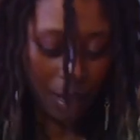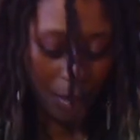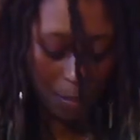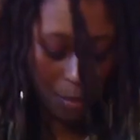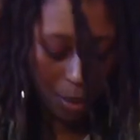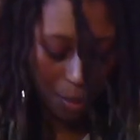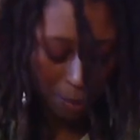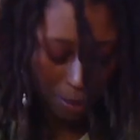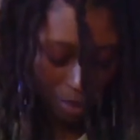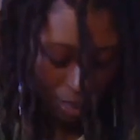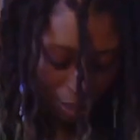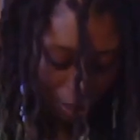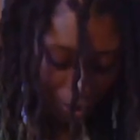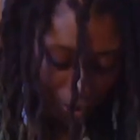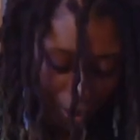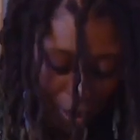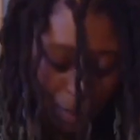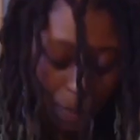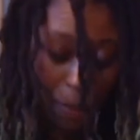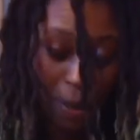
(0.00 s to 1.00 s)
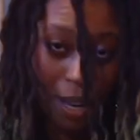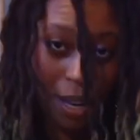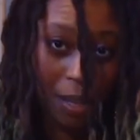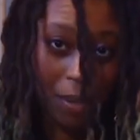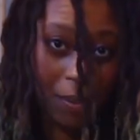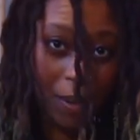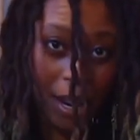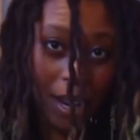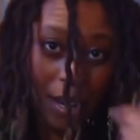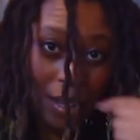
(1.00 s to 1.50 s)
Maybe let your spine
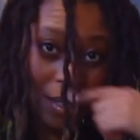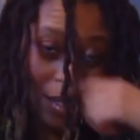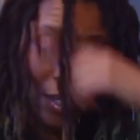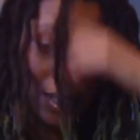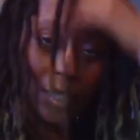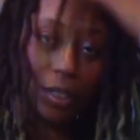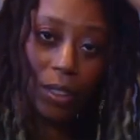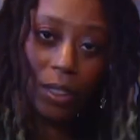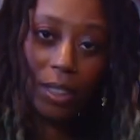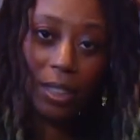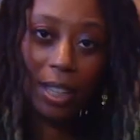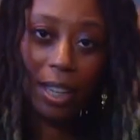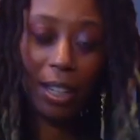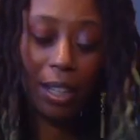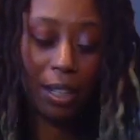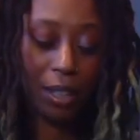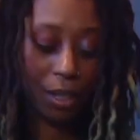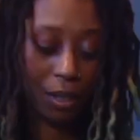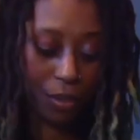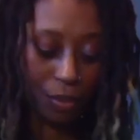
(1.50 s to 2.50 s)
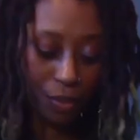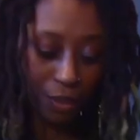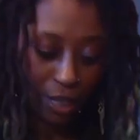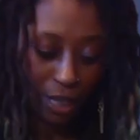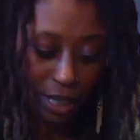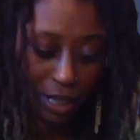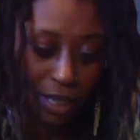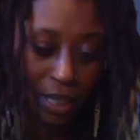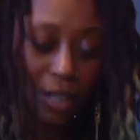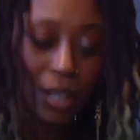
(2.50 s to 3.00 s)
round. You can look down at your
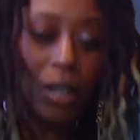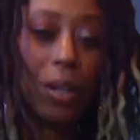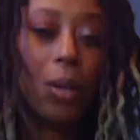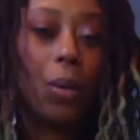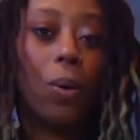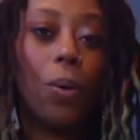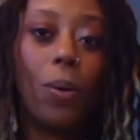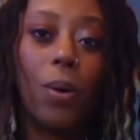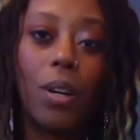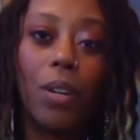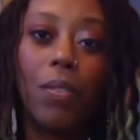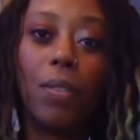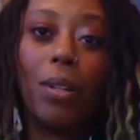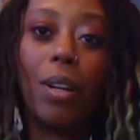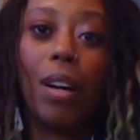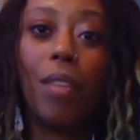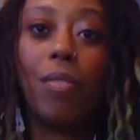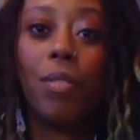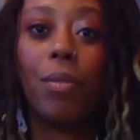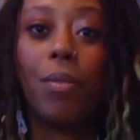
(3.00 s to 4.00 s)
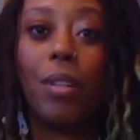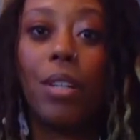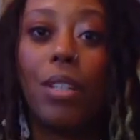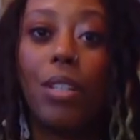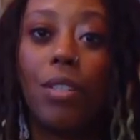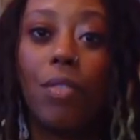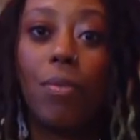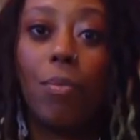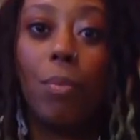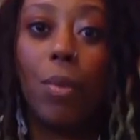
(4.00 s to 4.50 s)
feet. Or if you have the range
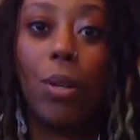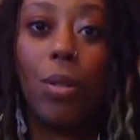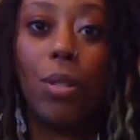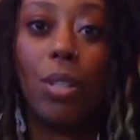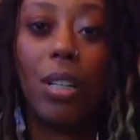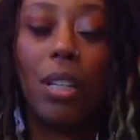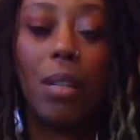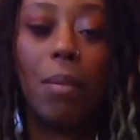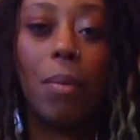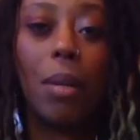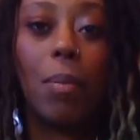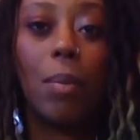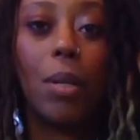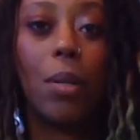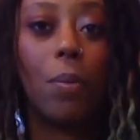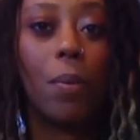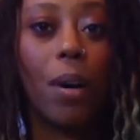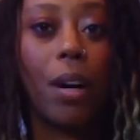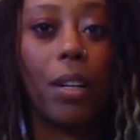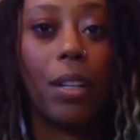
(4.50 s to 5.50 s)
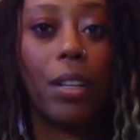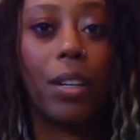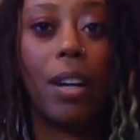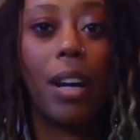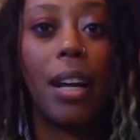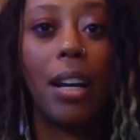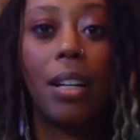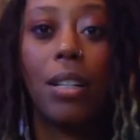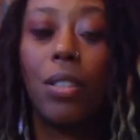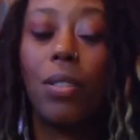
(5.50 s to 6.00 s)
of motion, maybe you walk your
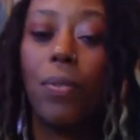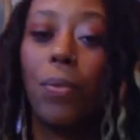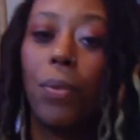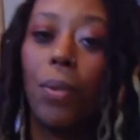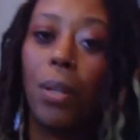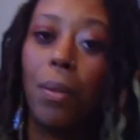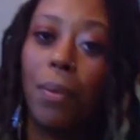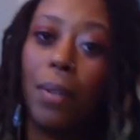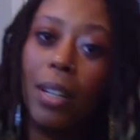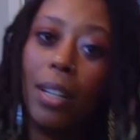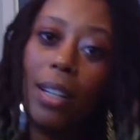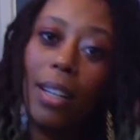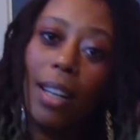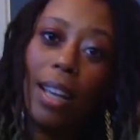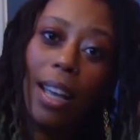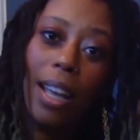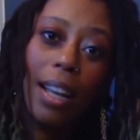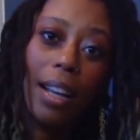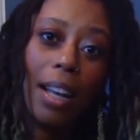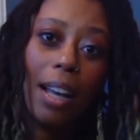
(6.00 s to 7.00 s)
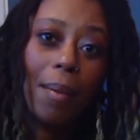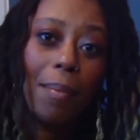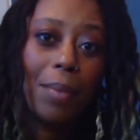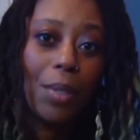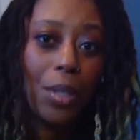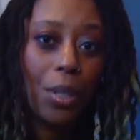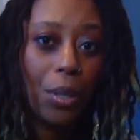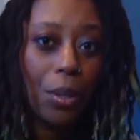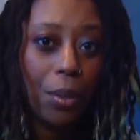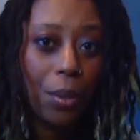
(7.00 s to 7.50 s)
hands forward, come
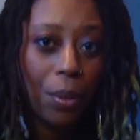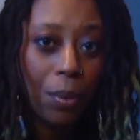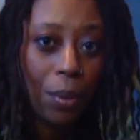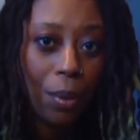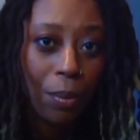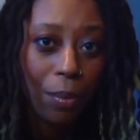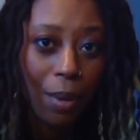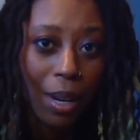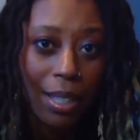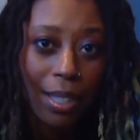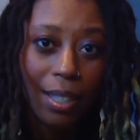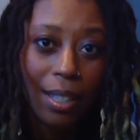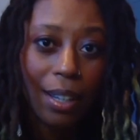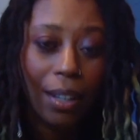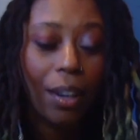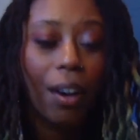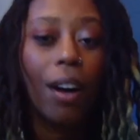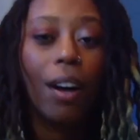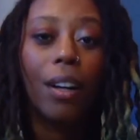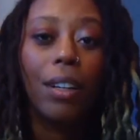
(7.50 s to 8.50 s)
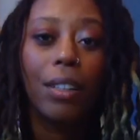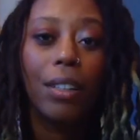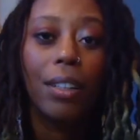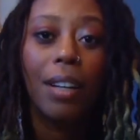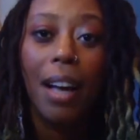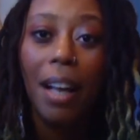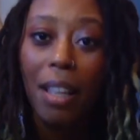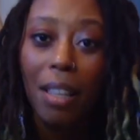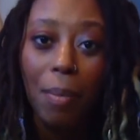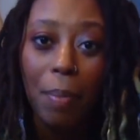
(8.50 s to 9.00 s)
to resting on your
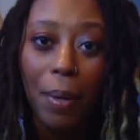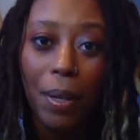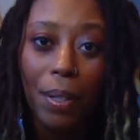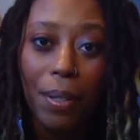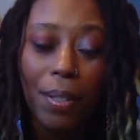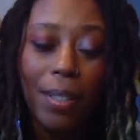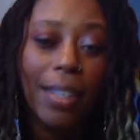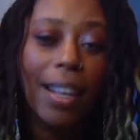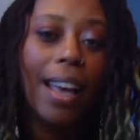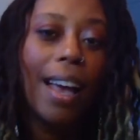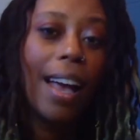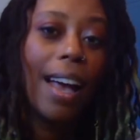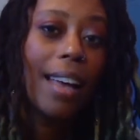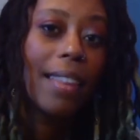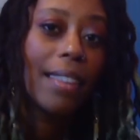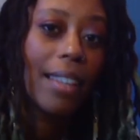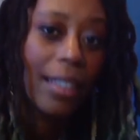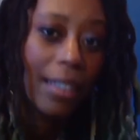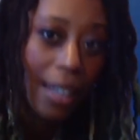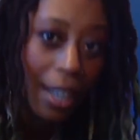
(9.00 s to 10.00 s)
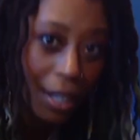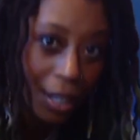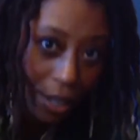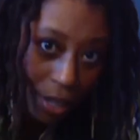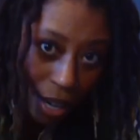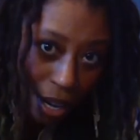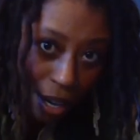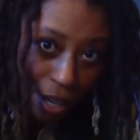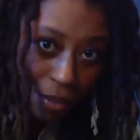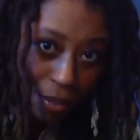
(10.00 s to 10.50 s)
elbows, and then let your
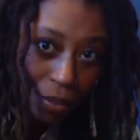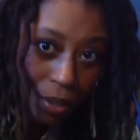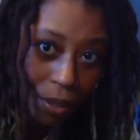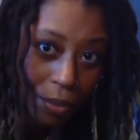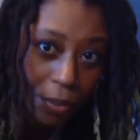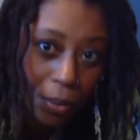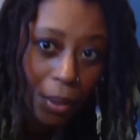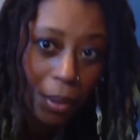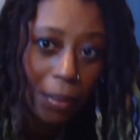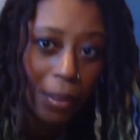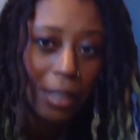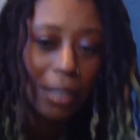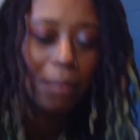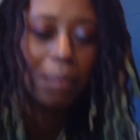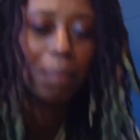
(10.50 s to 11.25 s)
head fall forward.